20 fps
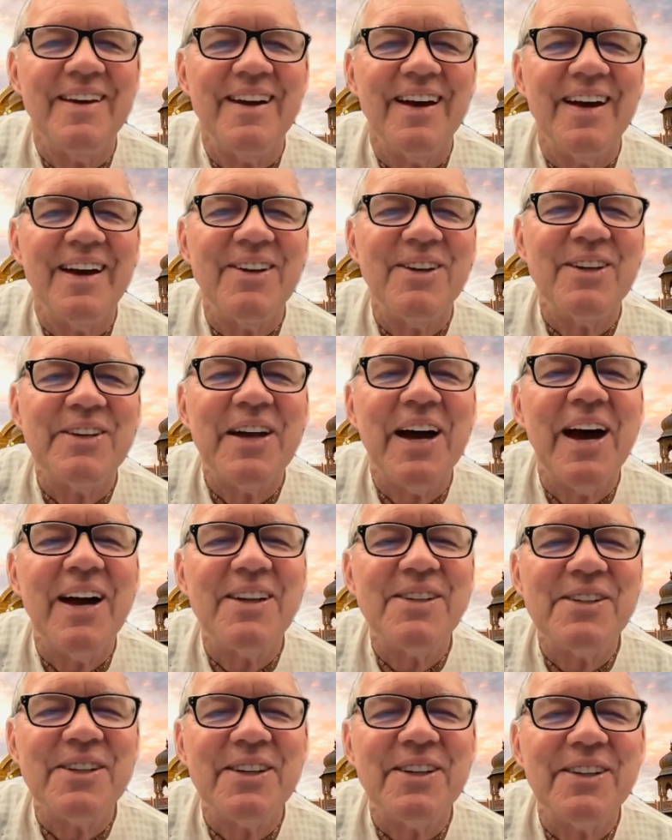And
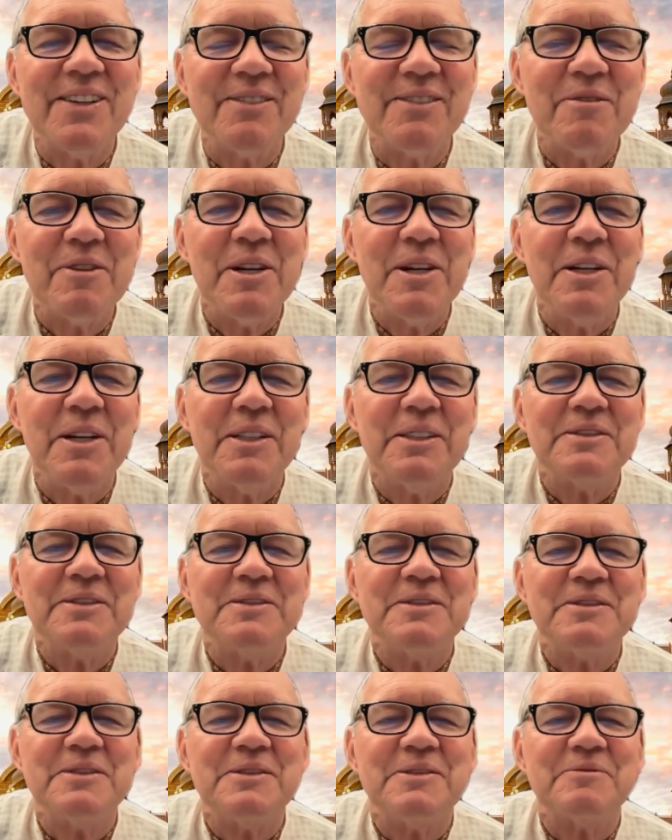Natasha,
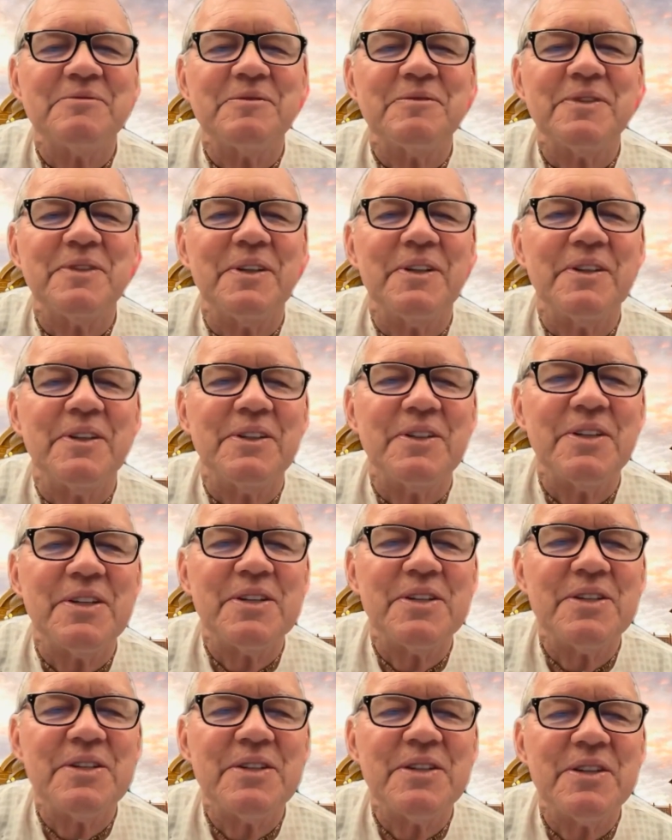
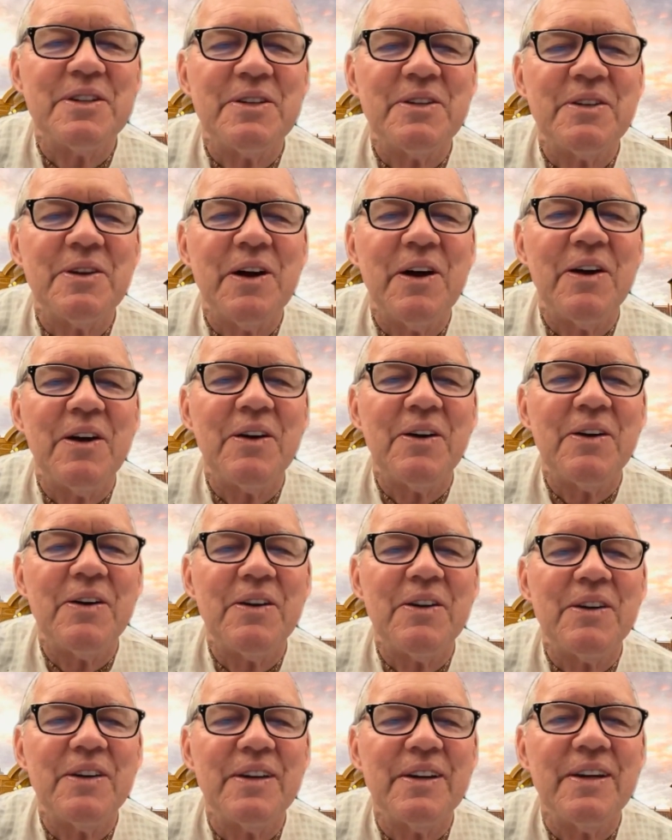this is a little
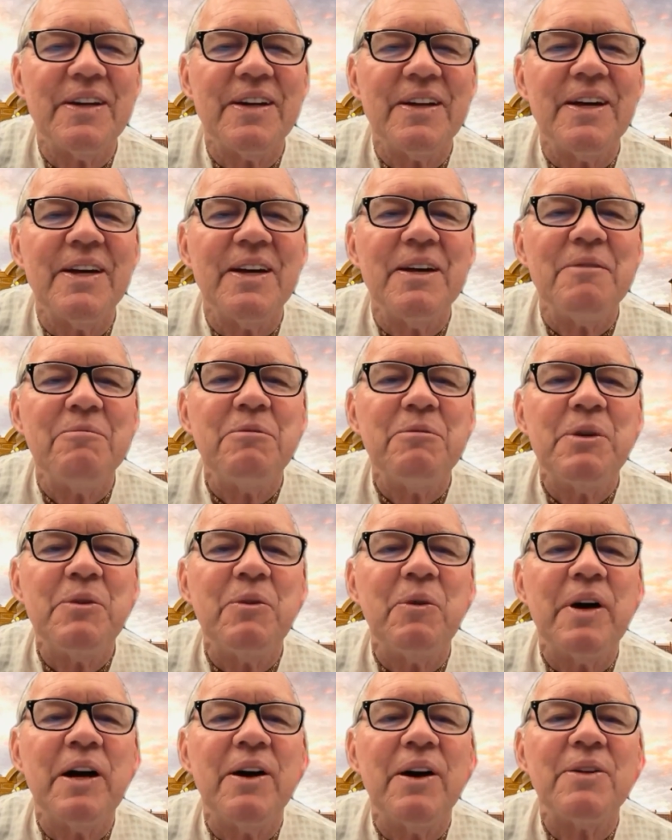longer.
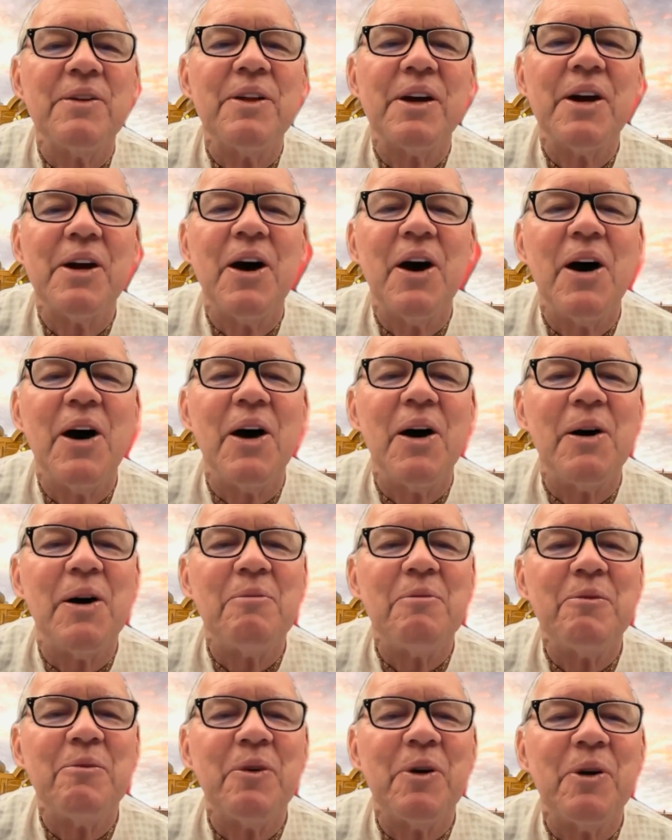Beware the
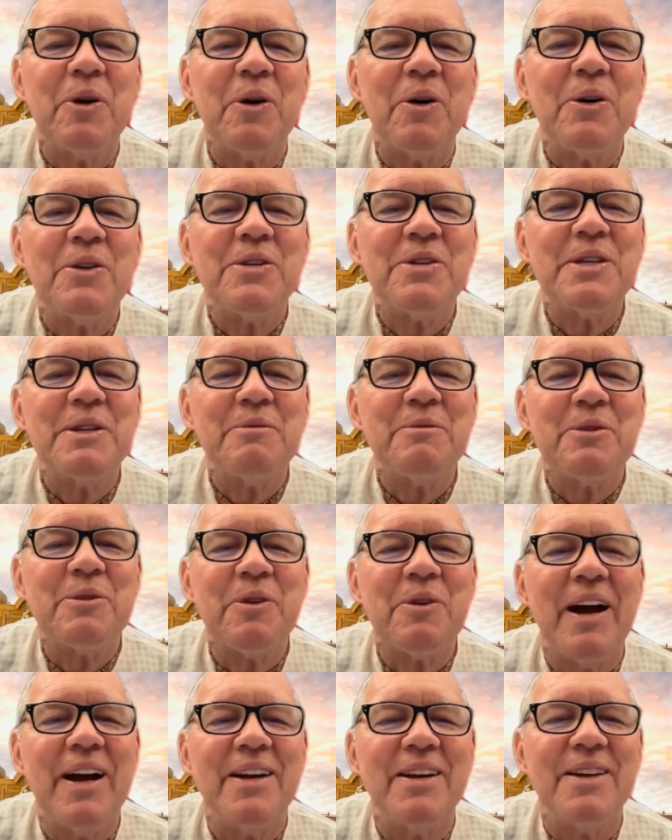calm where all seems
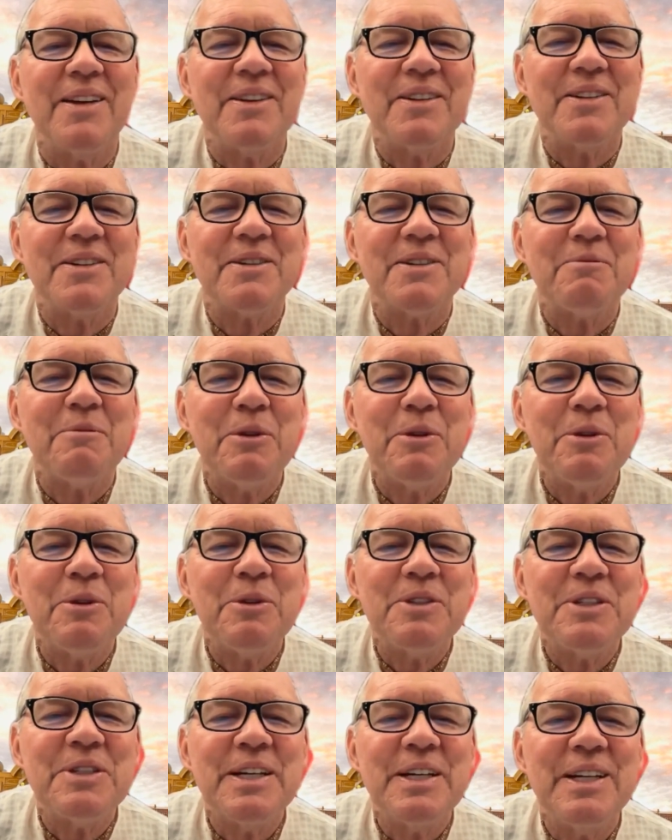right. Smooth
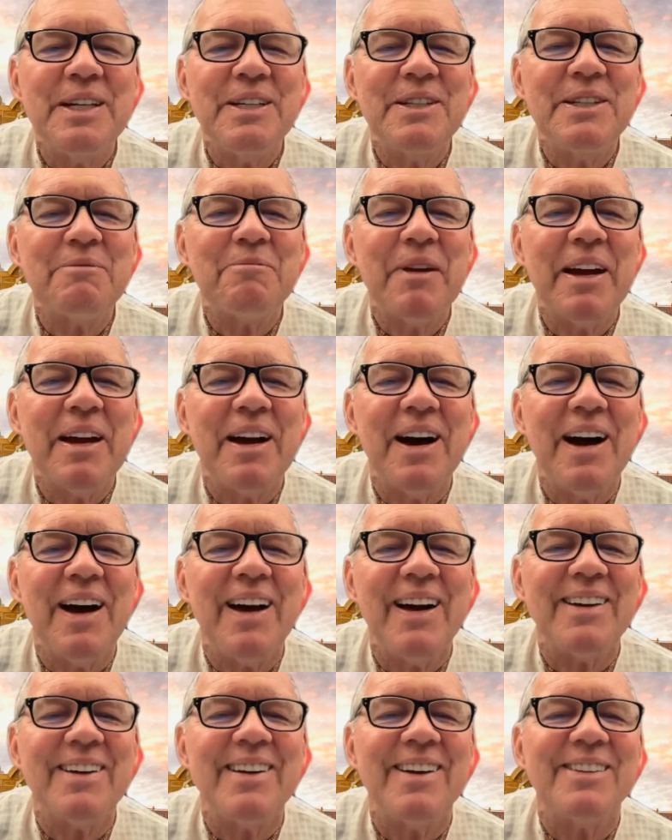seas may
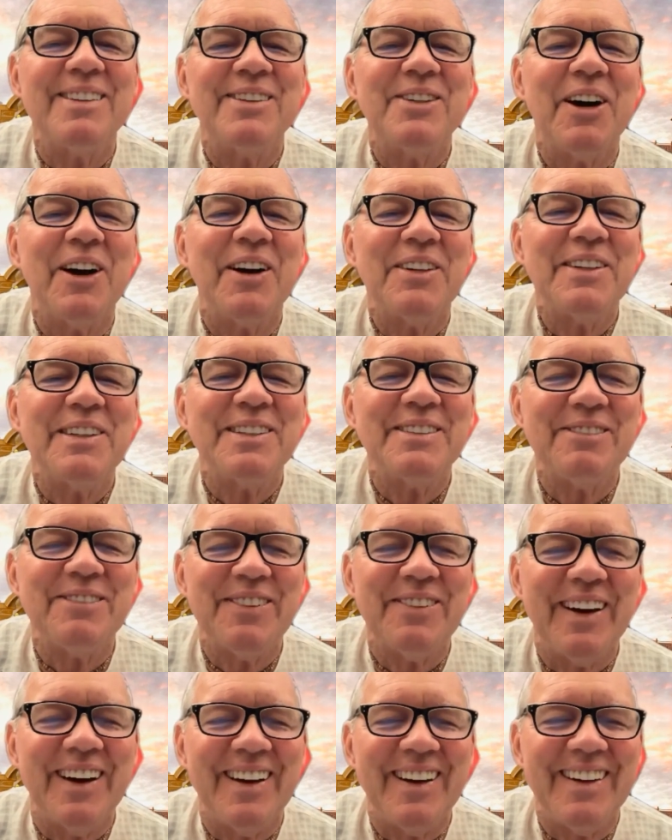hide a daunting
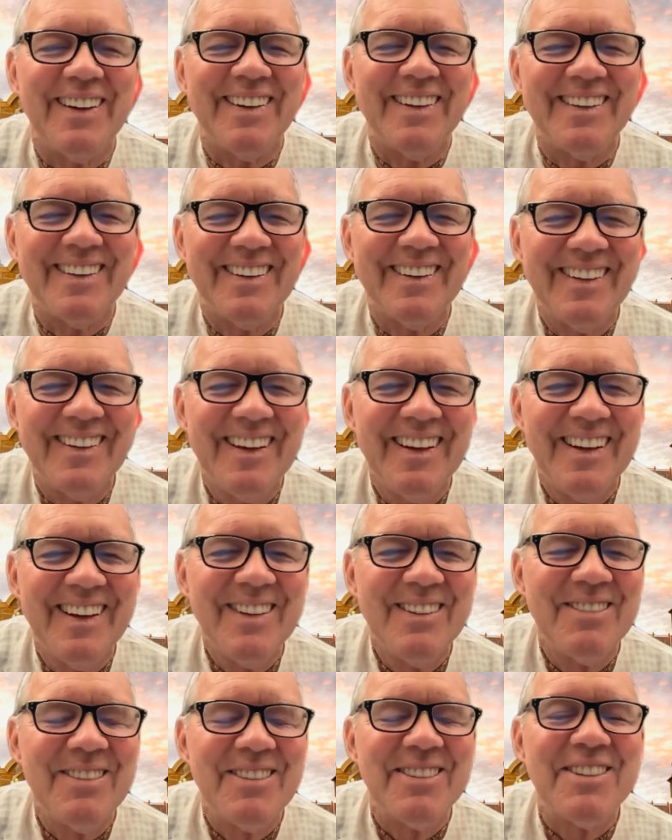fight.
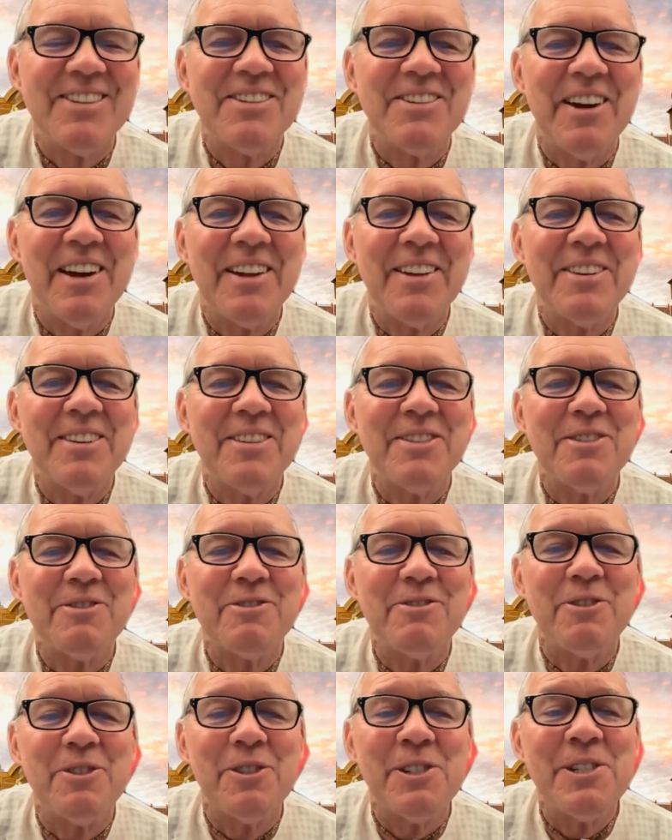For strength is
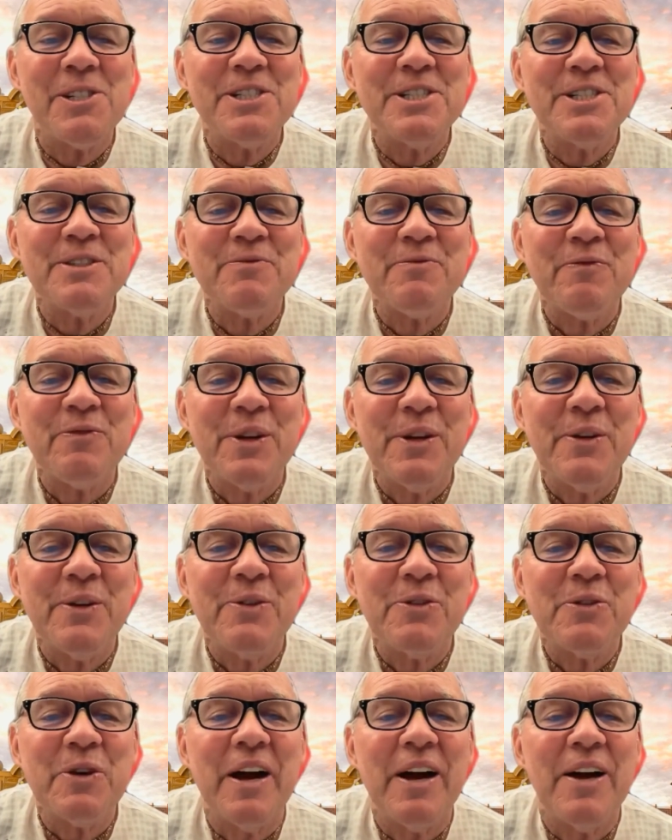forged in
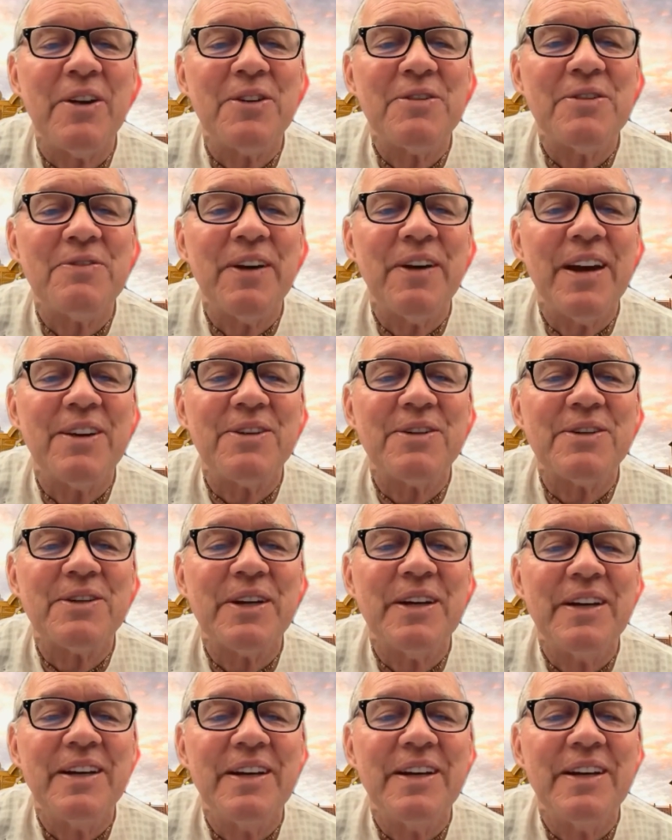trials faced,